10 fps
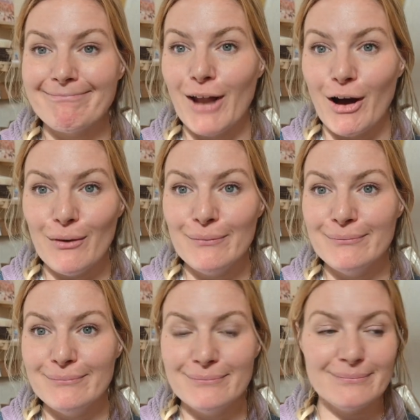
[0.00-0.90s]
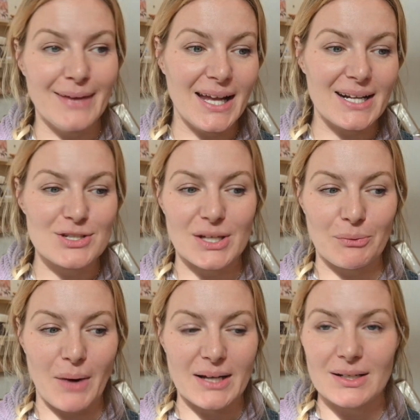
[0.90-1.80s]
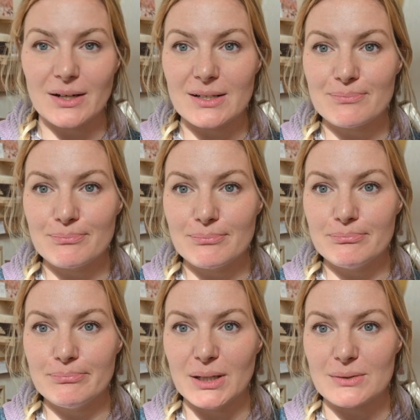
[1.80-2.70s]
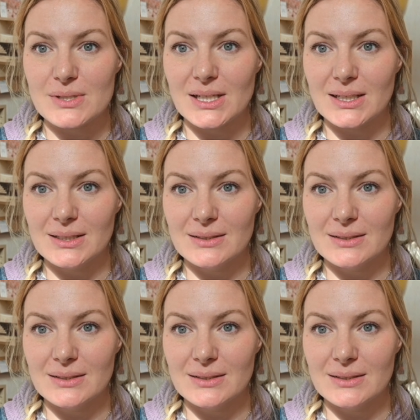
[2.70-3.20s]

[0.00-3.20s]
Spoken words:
no. And I just like write it on a Post-it,